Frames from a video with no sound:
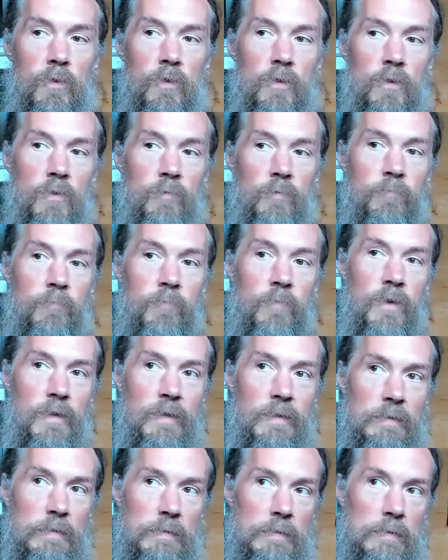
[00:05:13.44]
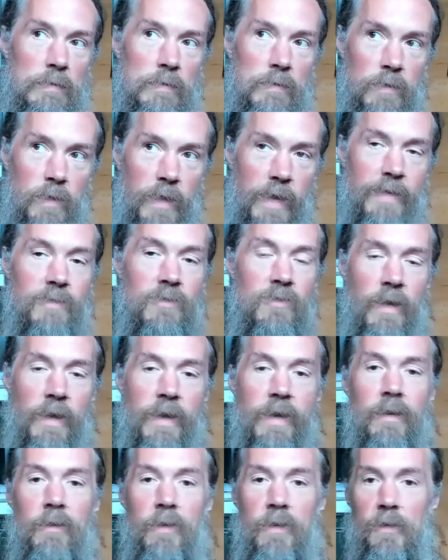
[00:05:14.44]
you're less
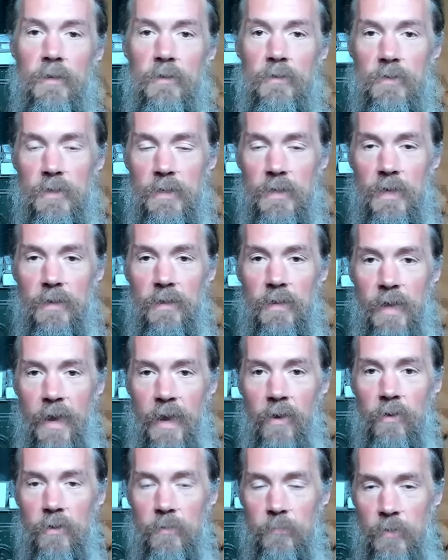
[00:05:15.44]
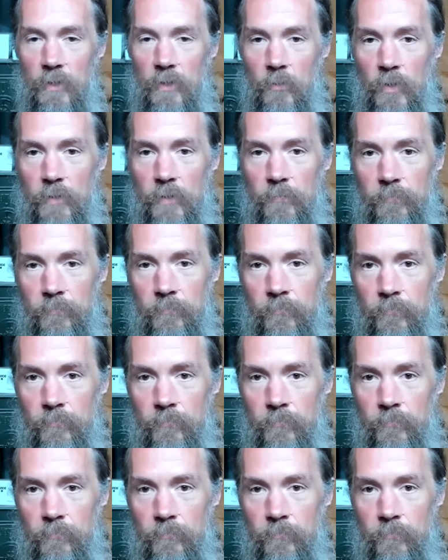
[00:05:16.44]
likely to get the outcome that you want.